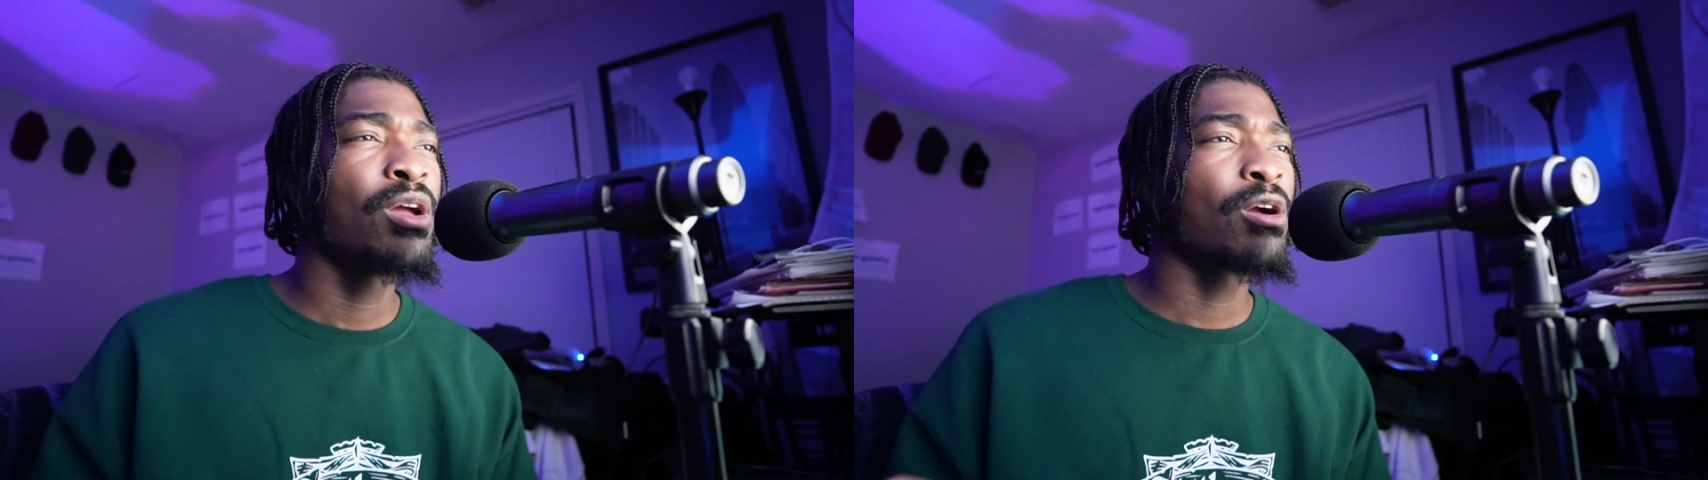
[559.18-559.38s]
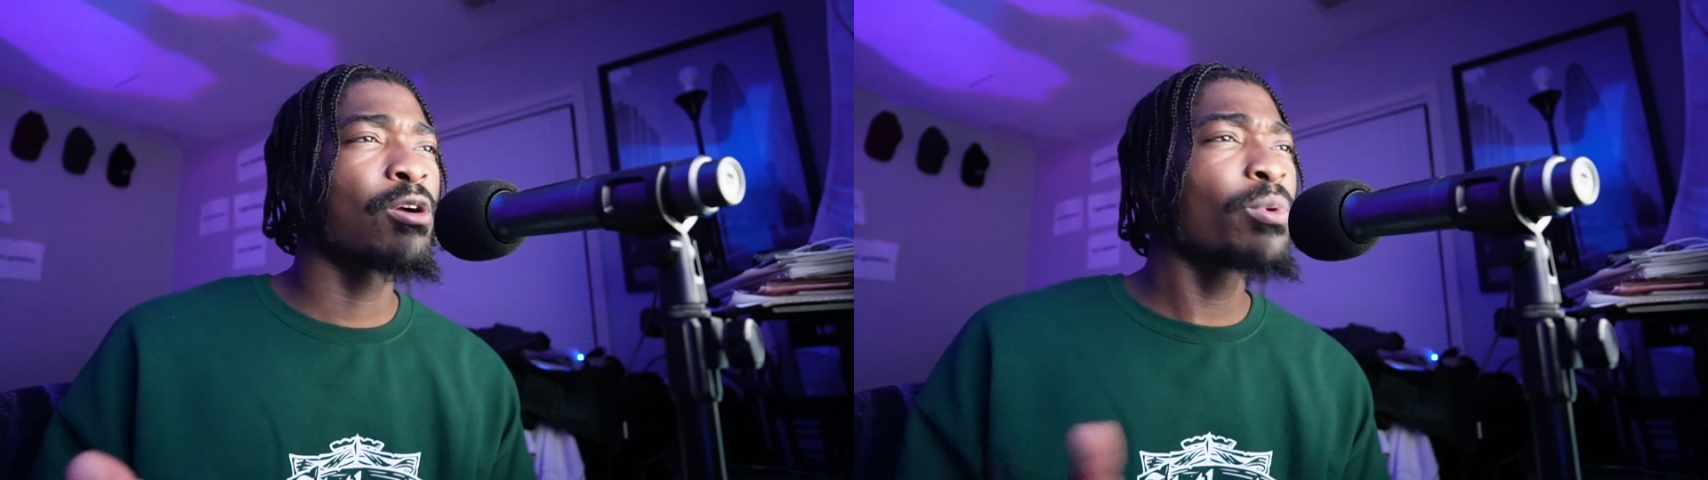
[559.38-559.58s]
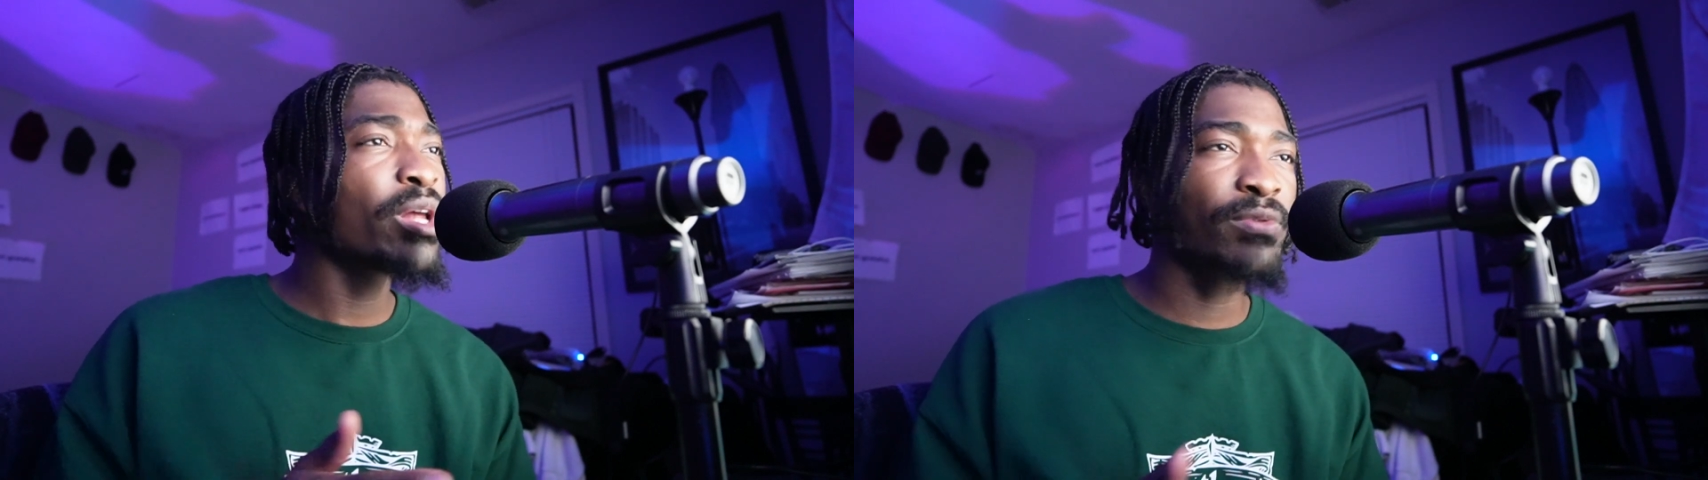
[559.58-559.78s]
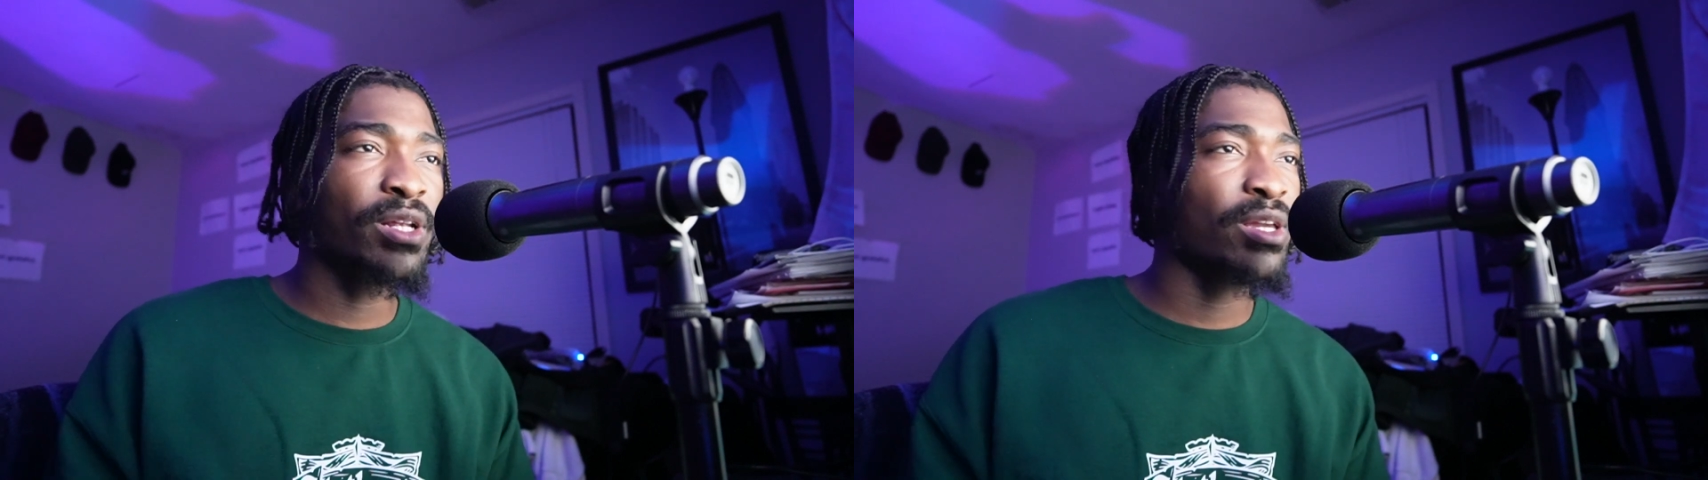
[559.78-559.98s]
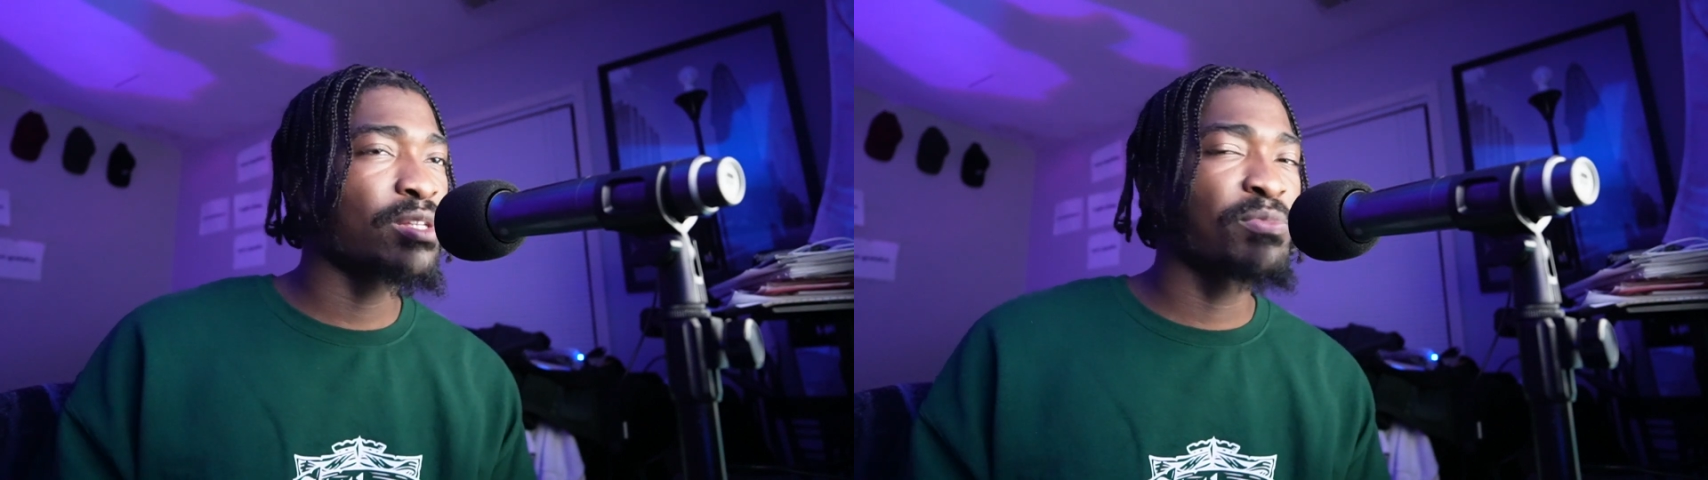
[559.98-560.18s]
or whatever the
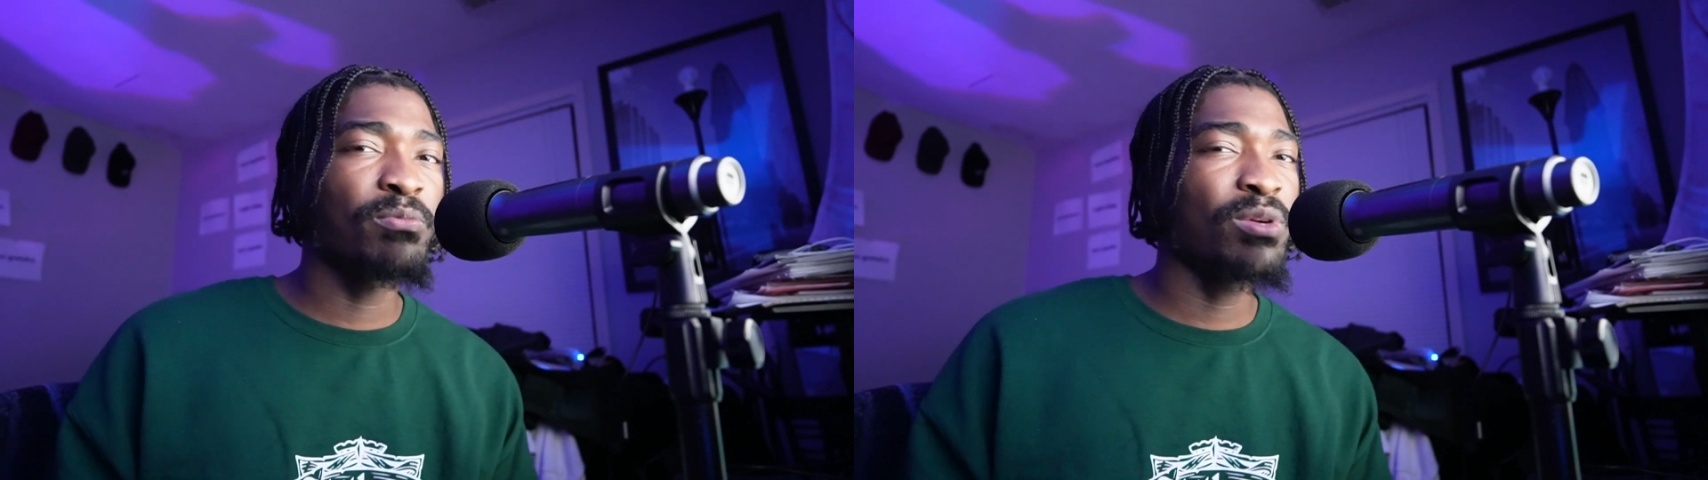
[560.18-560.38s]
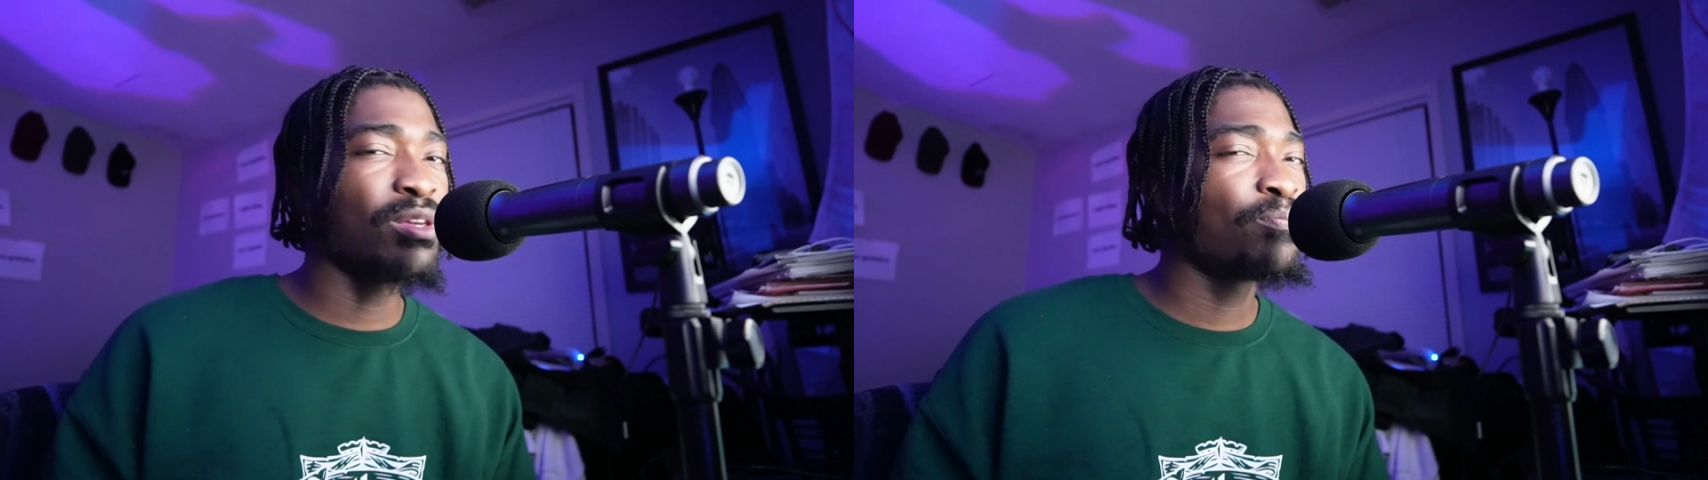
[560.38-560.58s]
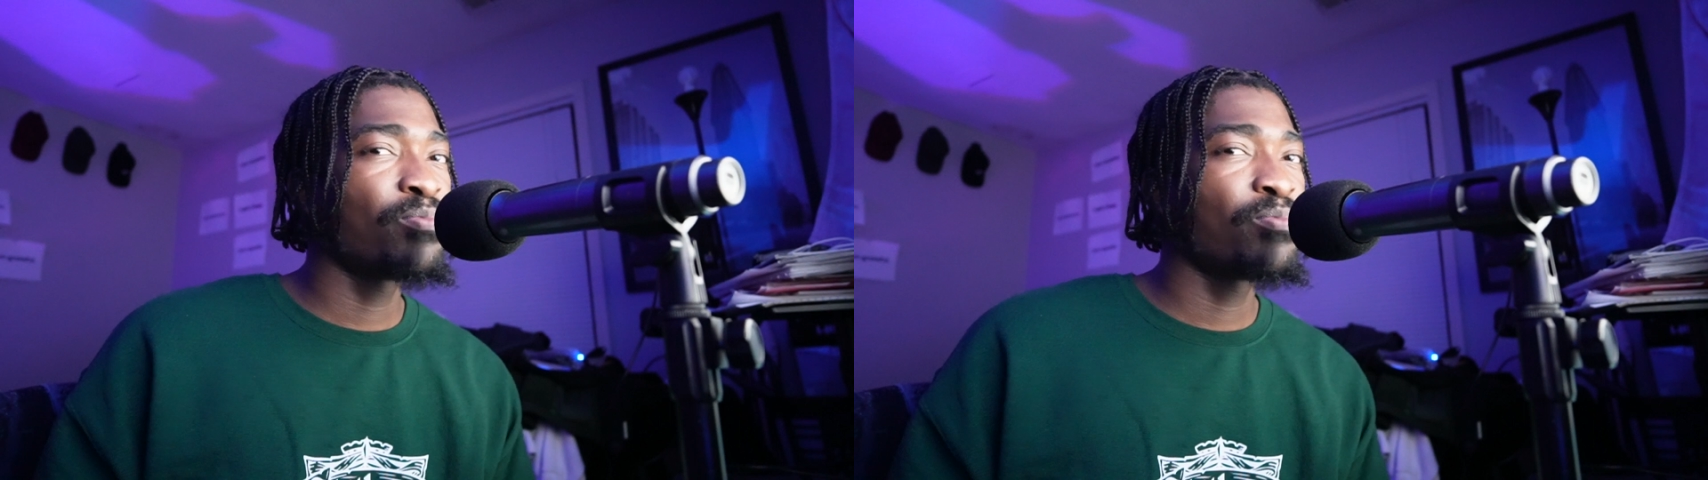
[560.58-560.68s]
case may be.